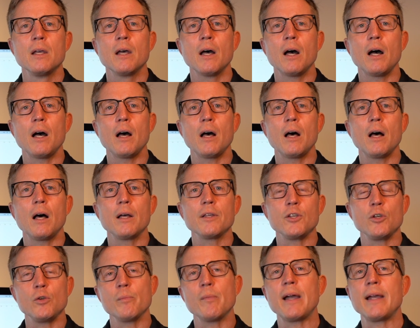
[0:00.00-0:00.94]

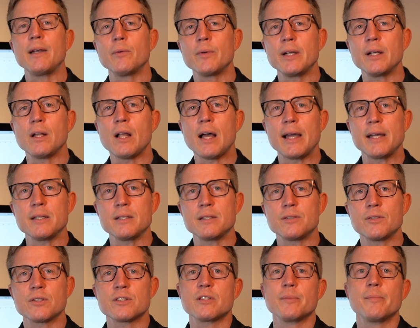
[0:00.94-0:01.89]
you might realize
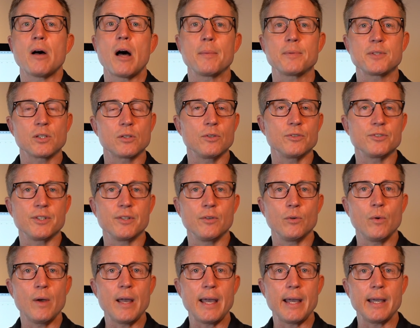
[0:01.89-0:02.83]
there's some obstacles in the
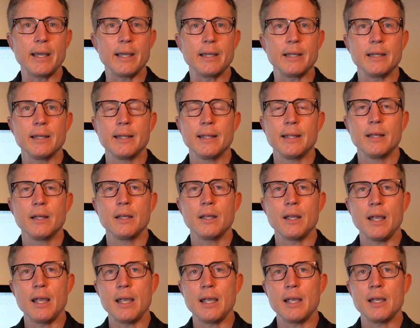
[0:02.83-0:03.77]
way,
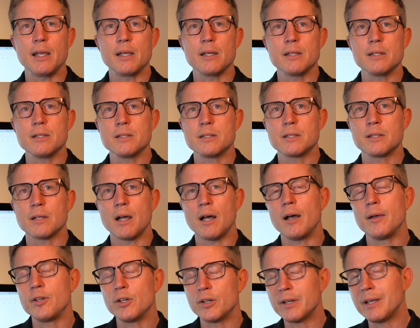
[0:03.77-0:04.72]
and
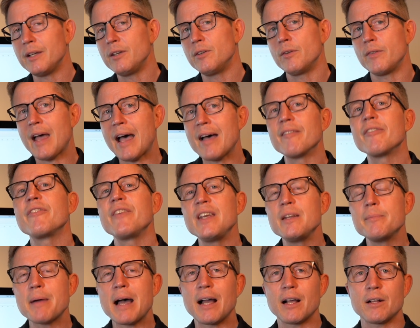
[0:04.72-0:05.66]
that
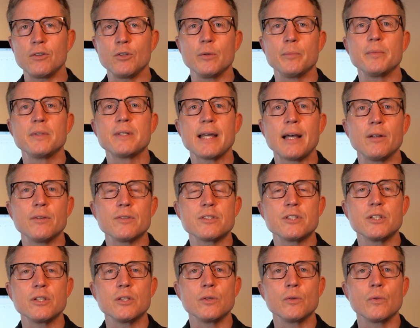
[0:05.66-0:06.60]
feedback loop
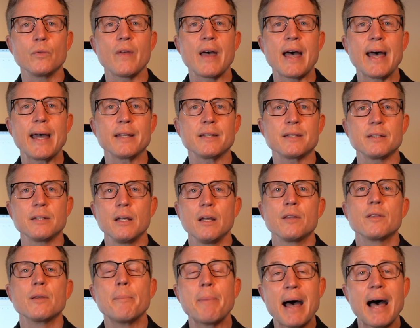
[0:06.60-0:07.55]
tells you that
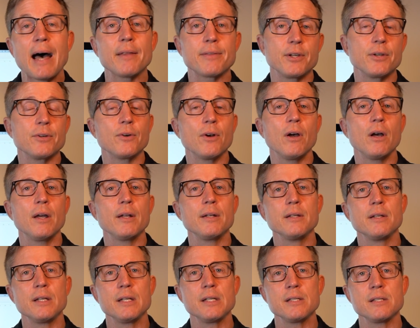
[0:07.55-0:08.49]
the path you're on
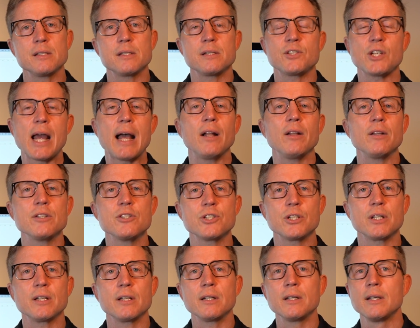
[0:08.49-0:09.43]
is
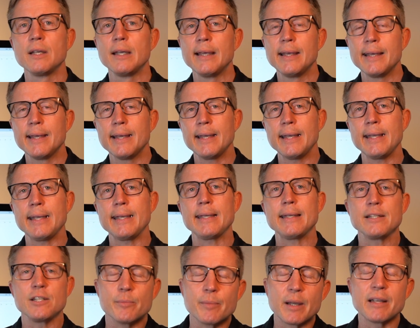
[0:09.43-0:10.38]
challenging,
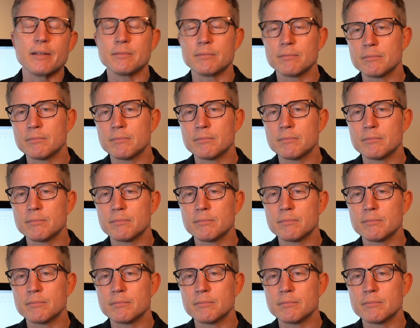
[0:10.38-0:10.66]
and you might